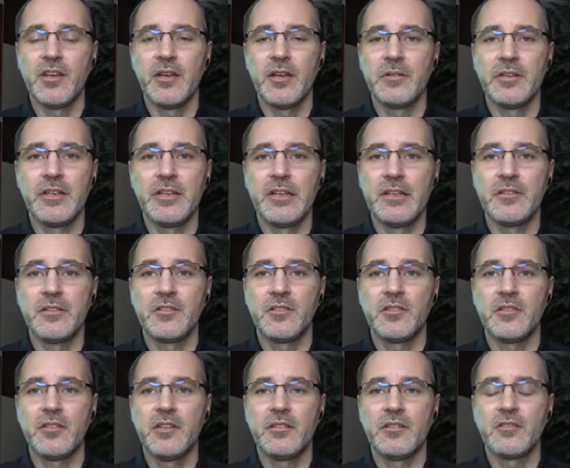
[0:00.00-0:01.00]
I mean, it's
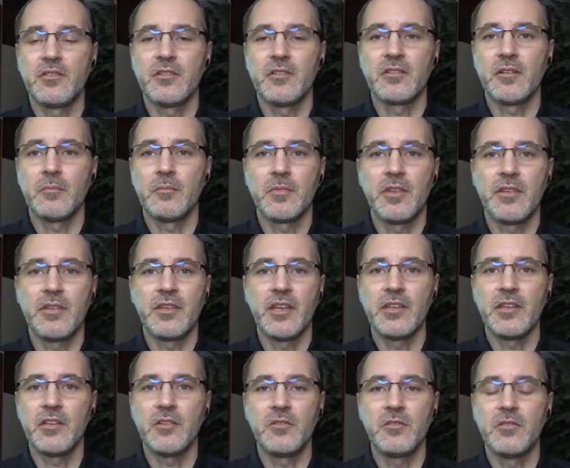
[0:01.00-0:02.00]
just something
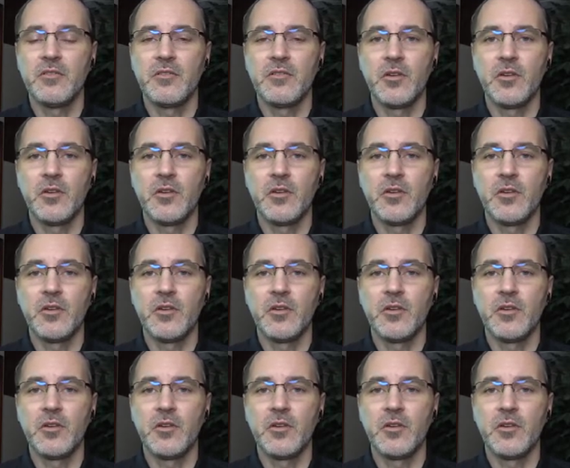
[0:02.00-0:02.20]
that you